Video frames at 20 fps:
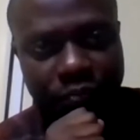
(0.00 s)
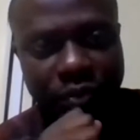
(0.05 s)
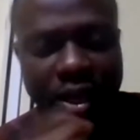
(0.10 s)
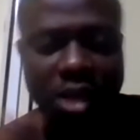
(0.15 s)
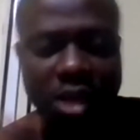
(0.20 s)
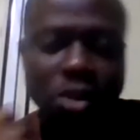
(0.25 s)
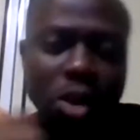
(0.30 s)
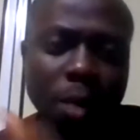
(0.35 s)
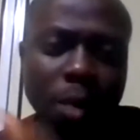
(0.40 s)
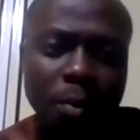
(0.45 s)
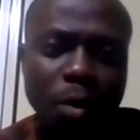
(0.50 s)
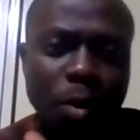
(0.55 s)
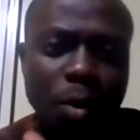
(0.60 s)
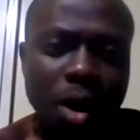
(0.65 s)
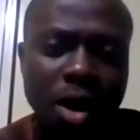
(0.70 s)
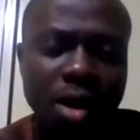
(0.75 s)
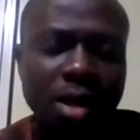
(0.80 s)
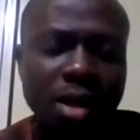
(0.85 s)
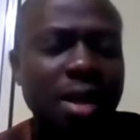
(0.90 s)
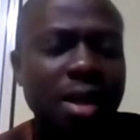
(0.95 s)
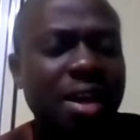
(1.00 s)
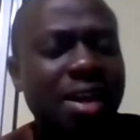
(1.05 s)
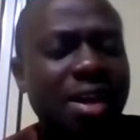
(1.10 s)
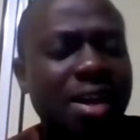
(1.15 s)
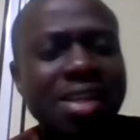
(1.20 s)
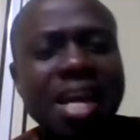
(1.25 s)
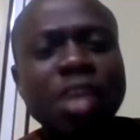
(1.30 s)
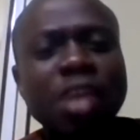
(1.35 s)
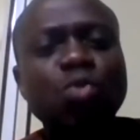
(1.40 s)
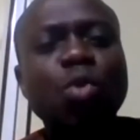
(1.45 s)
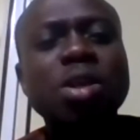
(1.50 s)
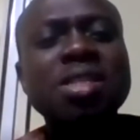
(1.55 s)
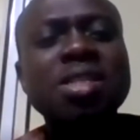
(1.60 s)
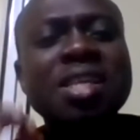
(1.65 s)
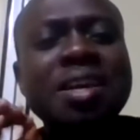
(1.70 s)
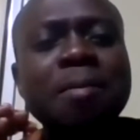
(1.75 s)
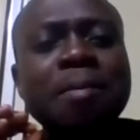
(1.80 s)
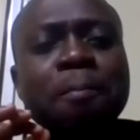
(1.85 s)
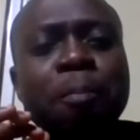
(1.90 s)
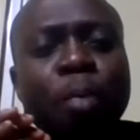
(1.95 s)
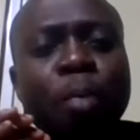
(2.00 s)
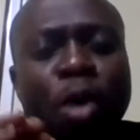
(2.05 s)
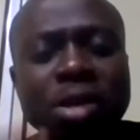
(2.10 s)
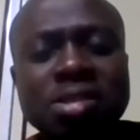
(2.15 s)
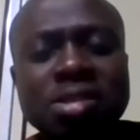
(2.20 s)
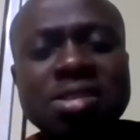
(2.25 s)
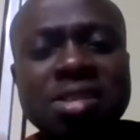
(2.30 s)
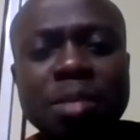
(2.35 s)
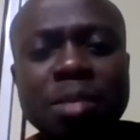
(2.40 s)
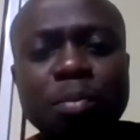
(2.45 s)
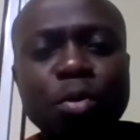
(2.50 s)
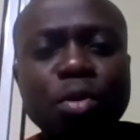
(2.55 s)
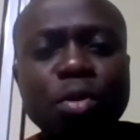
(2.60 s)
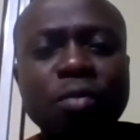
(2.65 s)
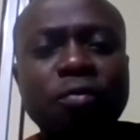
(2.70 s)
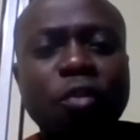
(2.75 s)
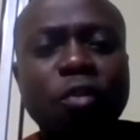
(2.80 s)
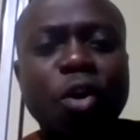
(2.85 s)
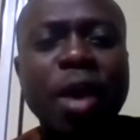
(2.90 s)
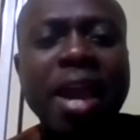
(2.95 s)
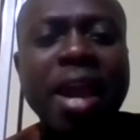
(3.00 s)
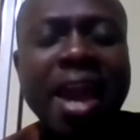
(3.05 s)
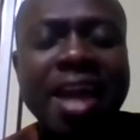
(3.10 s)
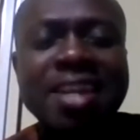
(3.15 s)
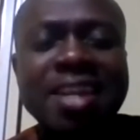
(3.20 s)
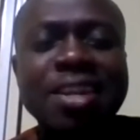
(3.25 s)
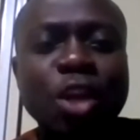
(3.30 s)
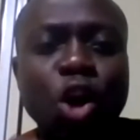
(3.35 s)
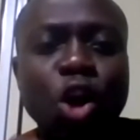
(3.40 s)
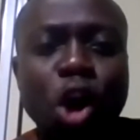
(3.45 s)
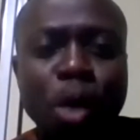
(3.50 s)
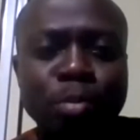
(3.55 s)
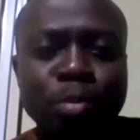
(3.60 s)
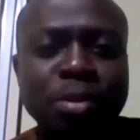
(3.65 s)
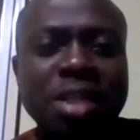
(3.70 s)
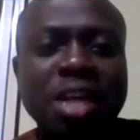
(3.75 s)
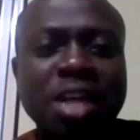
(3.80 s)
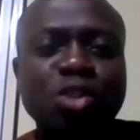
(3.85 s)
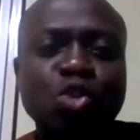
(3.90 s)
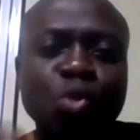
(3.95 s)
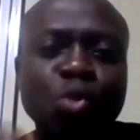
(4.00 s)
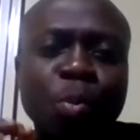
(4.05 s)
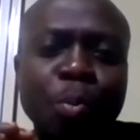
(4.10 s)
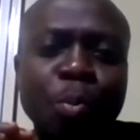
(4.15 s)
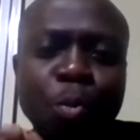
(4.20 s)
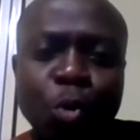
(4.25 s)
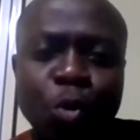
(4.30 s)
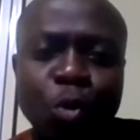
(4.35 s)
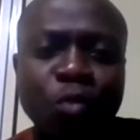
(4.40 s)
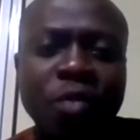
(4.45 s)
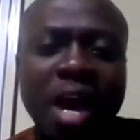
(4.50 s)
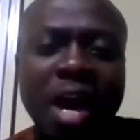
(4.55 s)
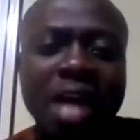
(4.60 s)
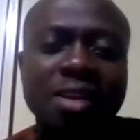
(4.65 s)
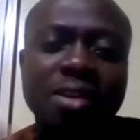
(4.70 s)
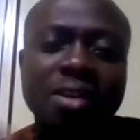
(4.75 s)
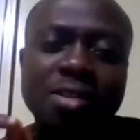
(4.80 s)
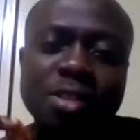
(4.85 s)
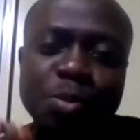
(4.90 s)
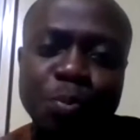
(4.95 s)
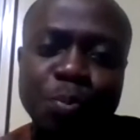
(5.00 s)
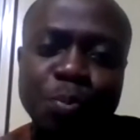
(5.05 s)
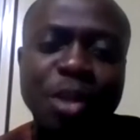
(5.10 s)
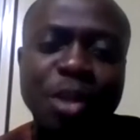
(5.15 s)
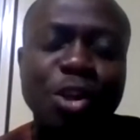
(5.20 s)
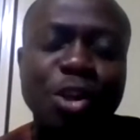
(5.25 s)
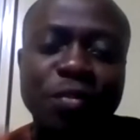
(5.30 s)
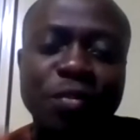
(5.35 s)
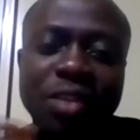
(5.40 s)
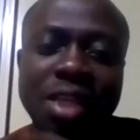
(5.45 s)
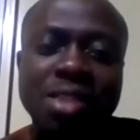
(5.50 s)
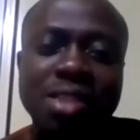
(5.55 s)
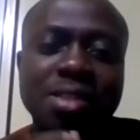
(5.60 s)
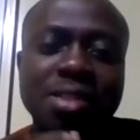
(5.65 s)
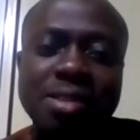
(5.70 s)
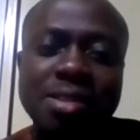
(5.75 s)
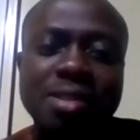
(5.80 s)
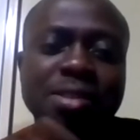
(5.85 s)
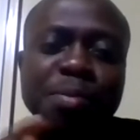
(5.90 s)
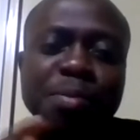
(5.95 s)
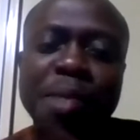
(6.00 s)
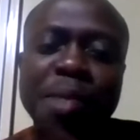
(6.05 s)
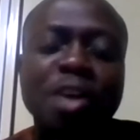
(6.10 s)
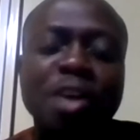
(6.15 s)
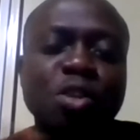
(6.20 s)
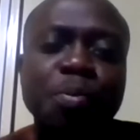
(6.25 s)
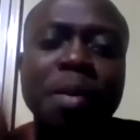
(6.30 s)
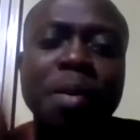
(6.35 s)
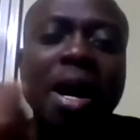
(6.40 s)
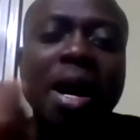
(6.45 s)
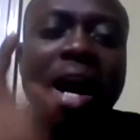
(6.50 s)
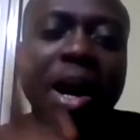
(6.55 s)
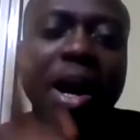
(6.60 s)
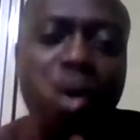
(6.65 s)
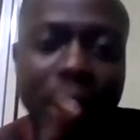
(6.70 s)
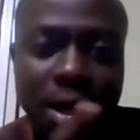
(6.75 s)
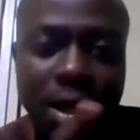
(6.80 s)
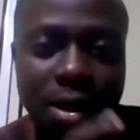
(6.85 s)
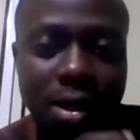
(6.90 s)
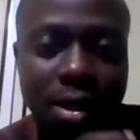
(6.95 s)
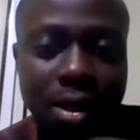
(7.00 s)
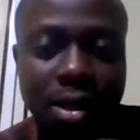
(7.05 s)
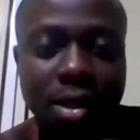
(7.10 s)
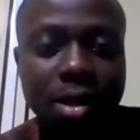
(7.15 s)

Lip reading: Number one, that it was impossible for any object to move at the speed of 36 miles per hour.